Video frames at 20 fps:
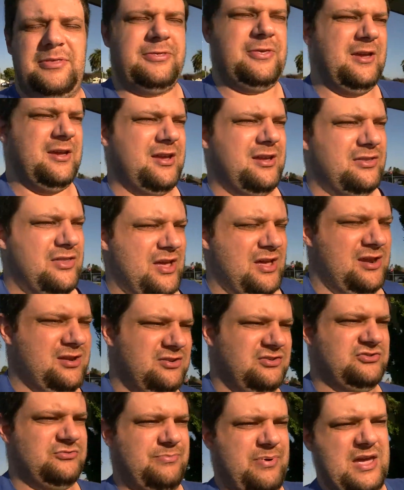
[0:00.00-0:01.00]
thing that
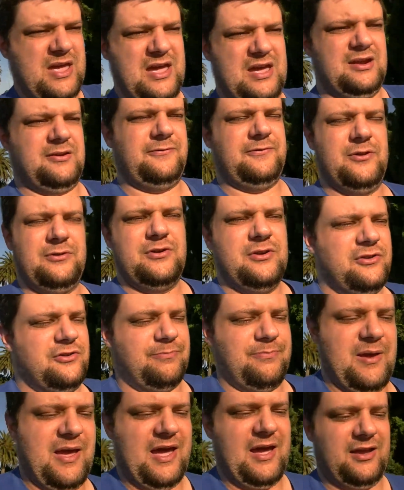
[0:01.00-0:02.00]
in Japan a few years
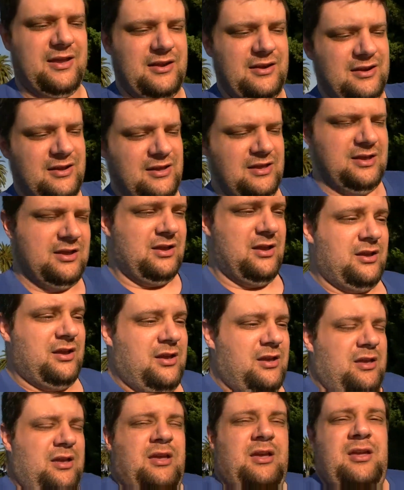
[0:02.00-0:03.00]
back, and
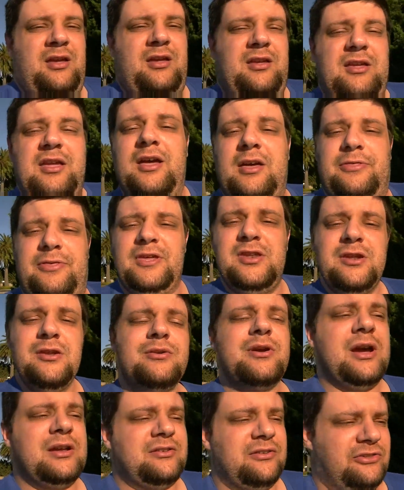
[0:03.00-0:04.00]
yeah, then you
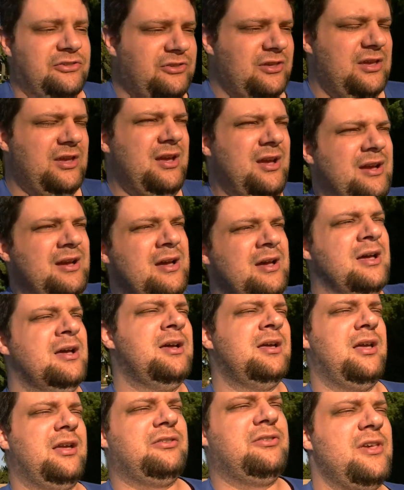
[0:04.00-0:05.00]
got to see
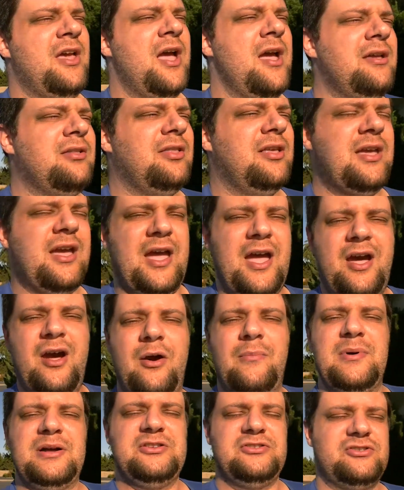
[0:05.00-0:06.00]
exactly how
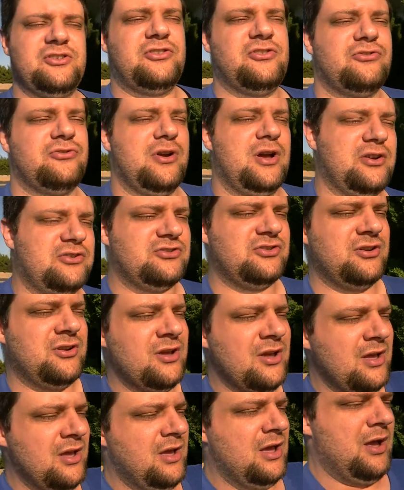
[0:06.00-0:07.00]
much
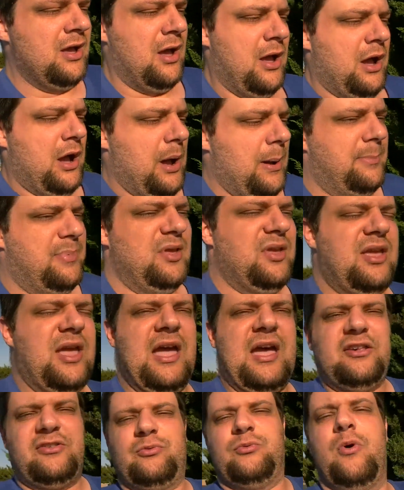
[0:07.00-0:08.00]
destruction a big
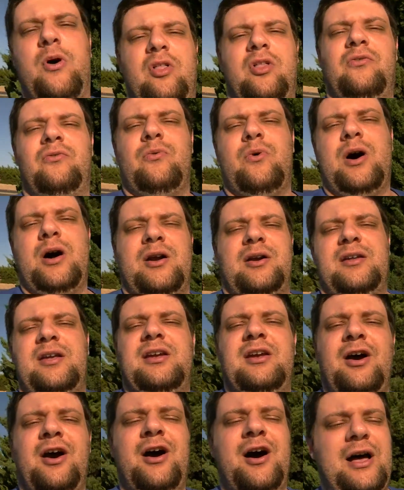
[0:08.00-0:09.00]
ass wall of water can
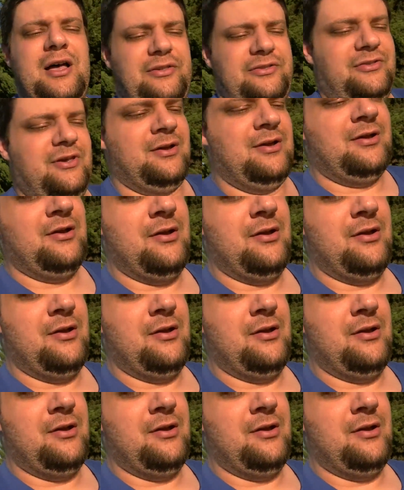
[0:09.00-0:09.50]
cause.